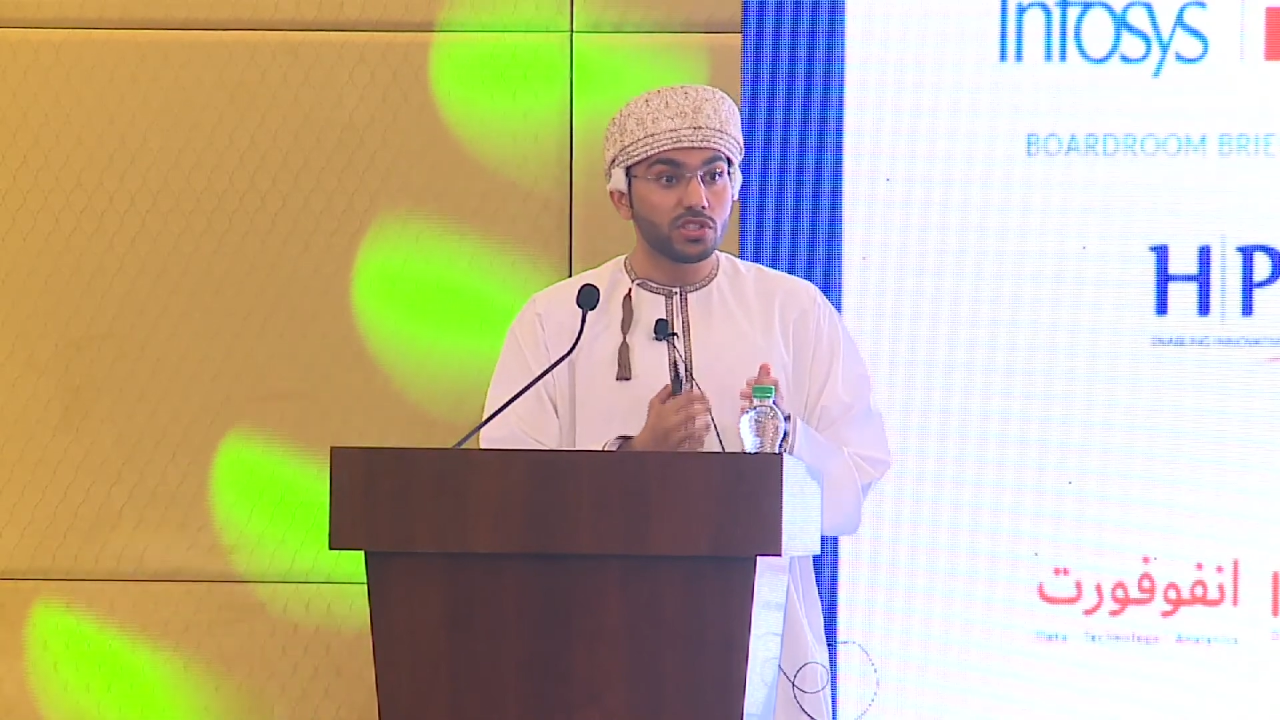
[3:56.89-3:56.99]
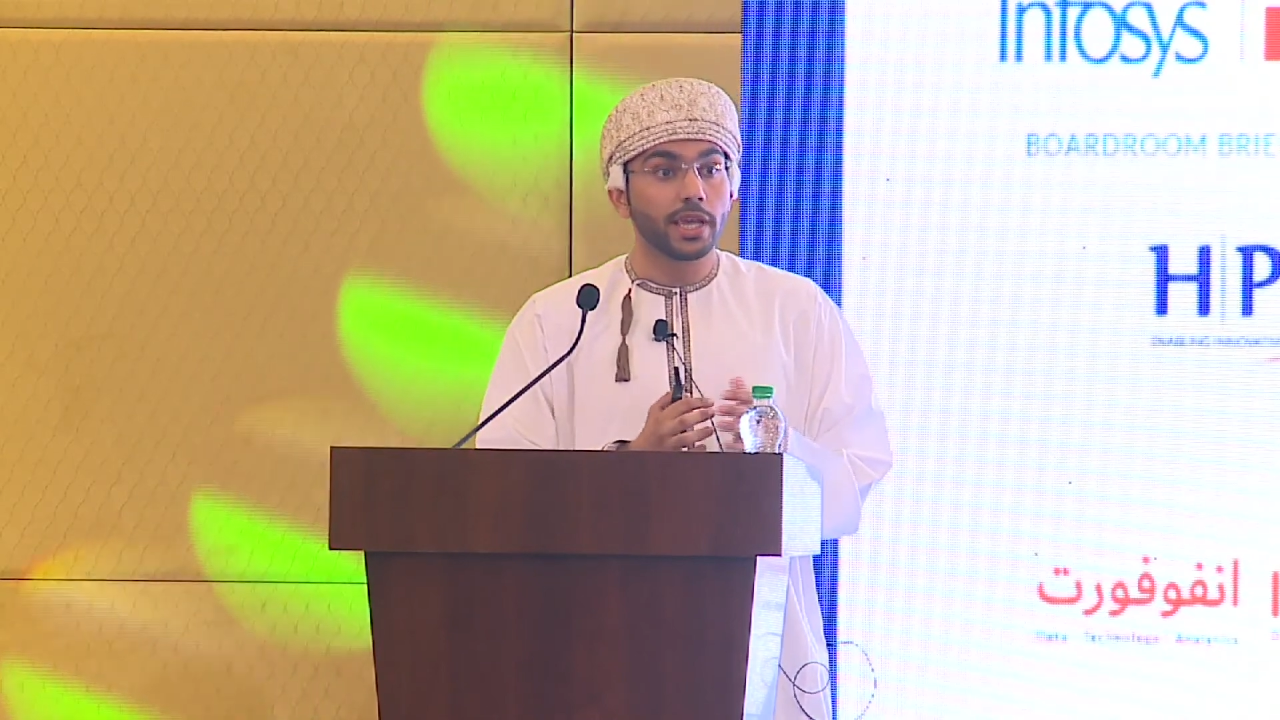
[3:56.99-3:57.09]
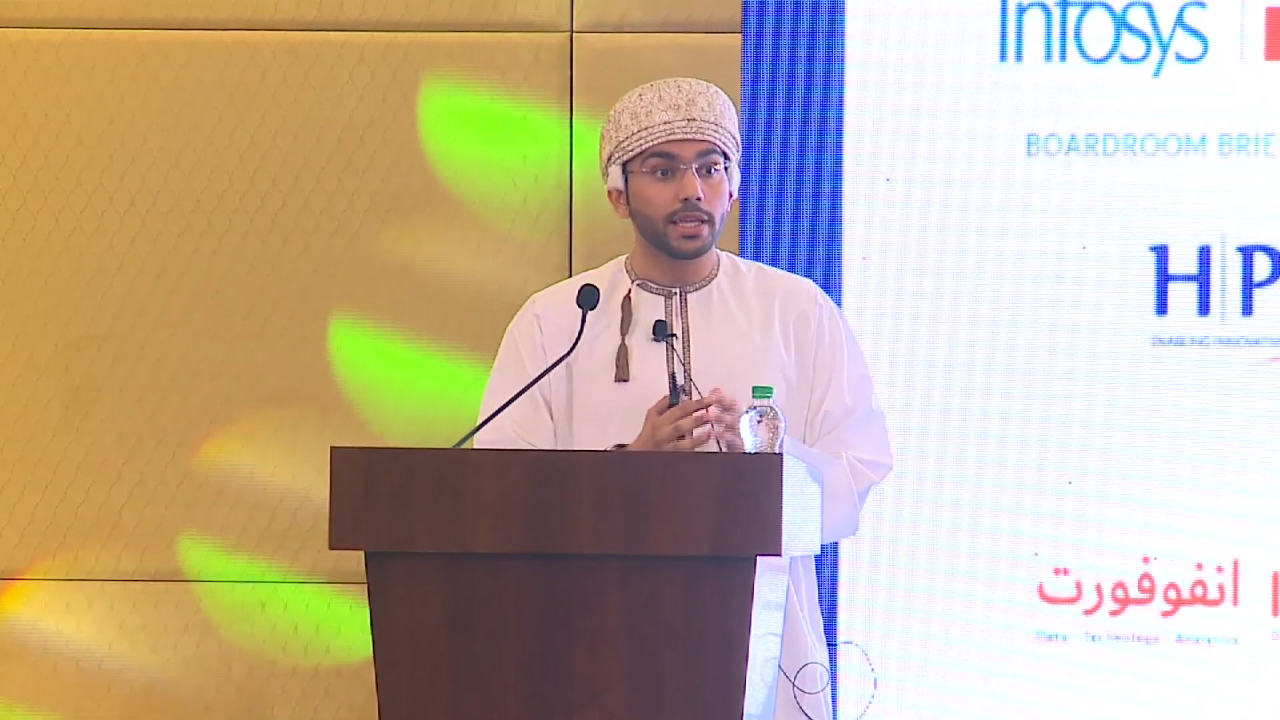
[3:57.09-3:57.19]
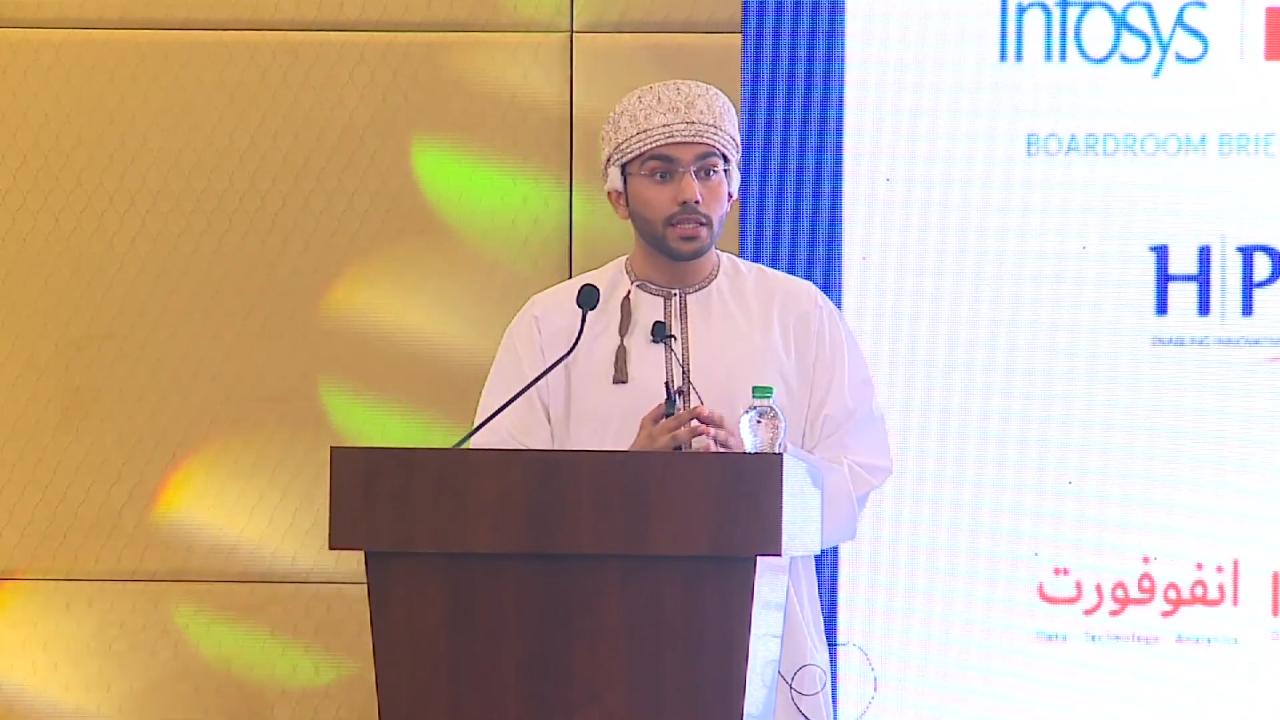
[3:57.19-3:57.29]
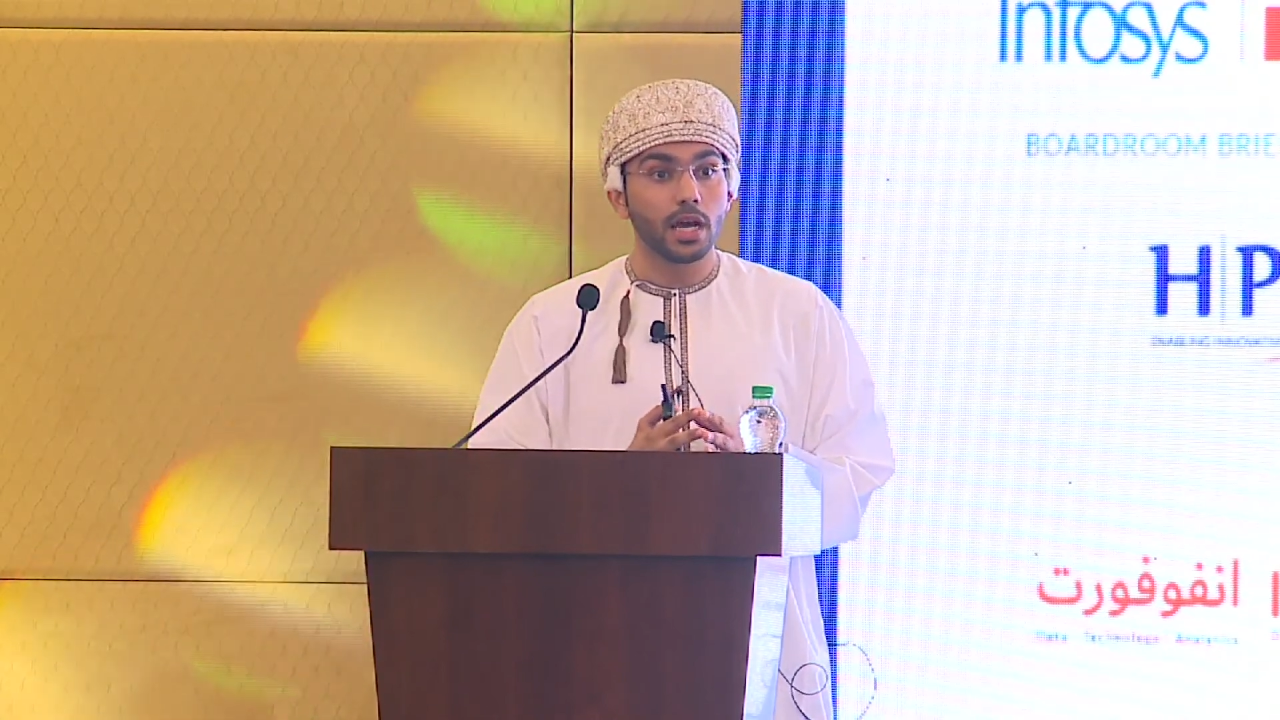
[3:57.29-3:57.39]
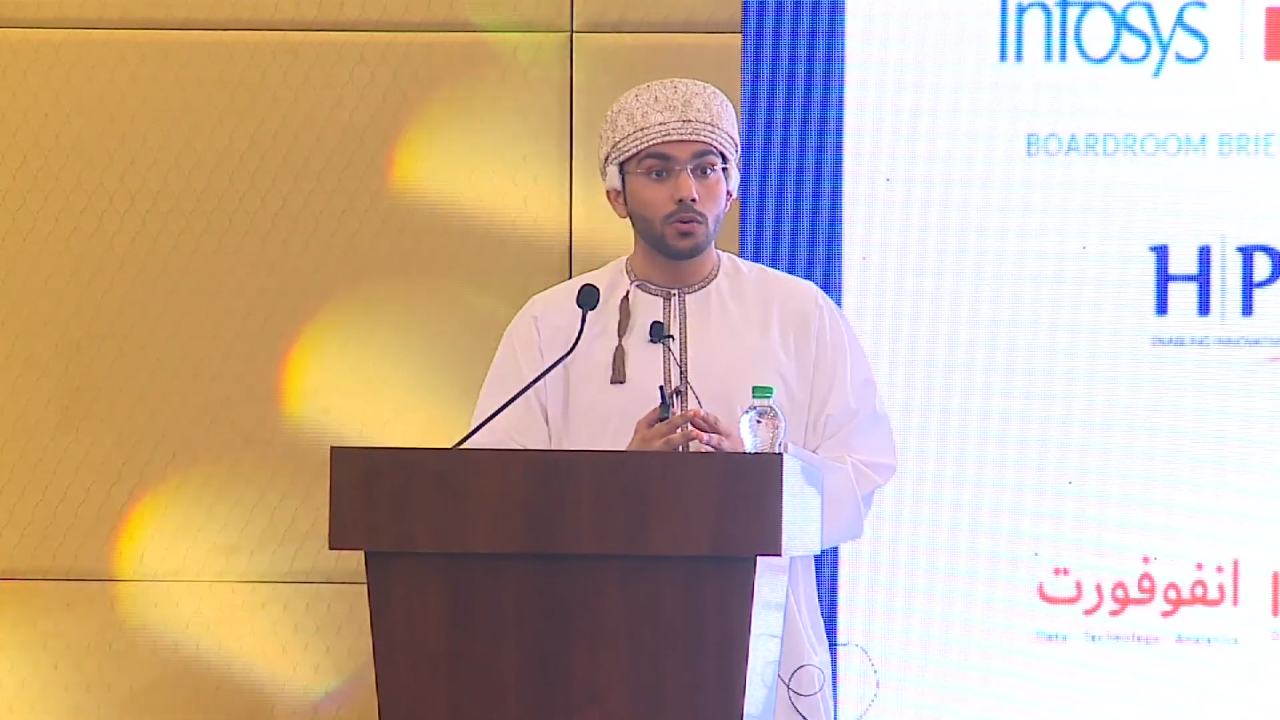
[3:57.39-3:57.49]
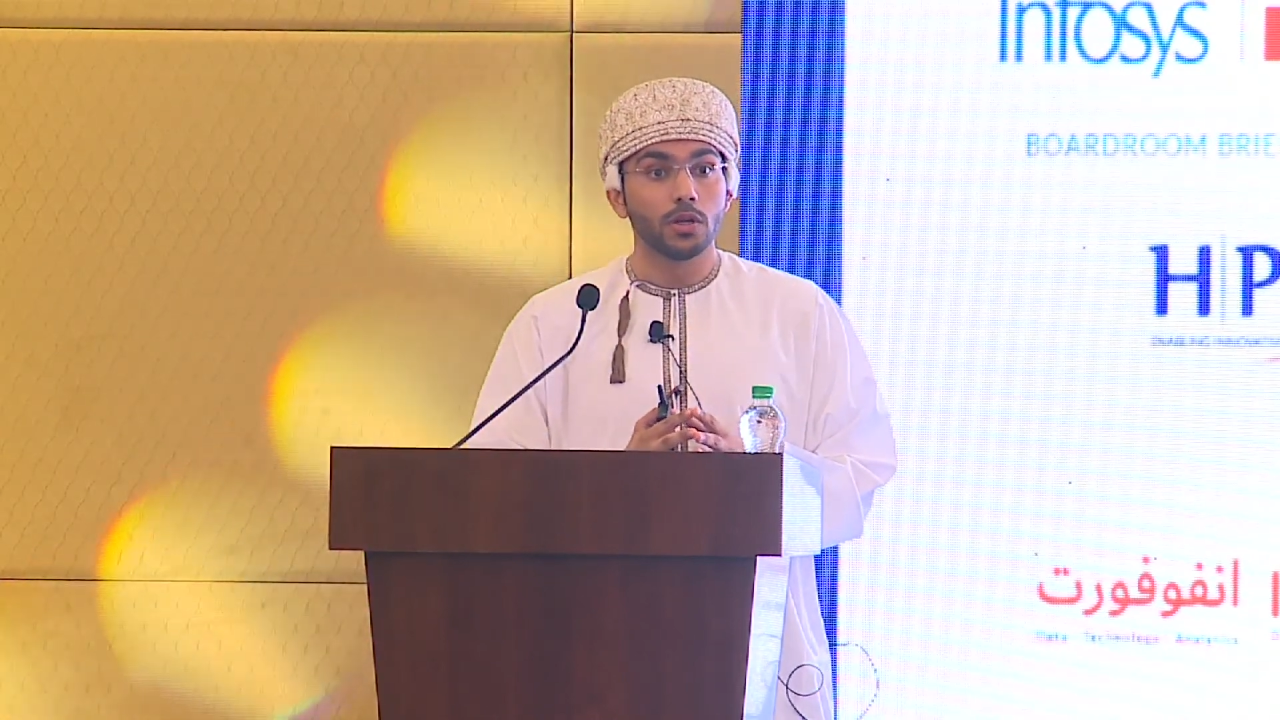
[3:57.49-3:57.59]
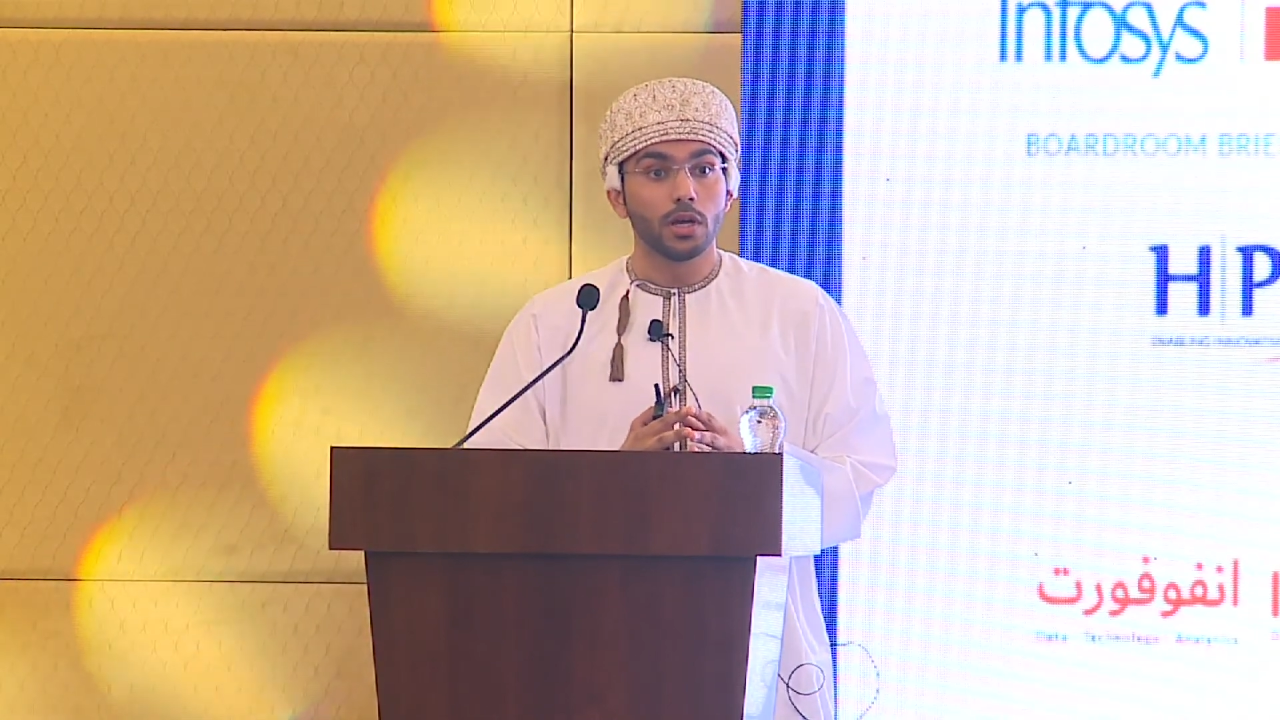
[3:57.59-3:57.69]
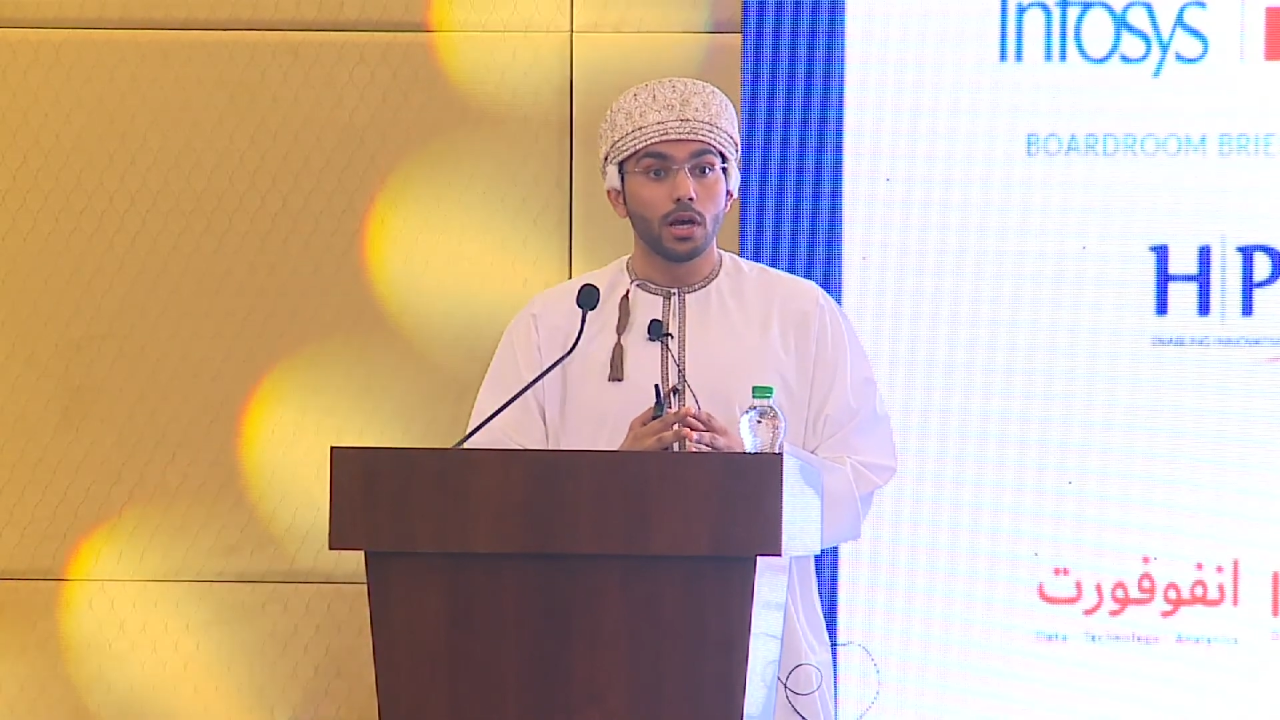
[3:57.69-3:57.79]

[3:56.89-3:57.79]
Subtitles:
taken down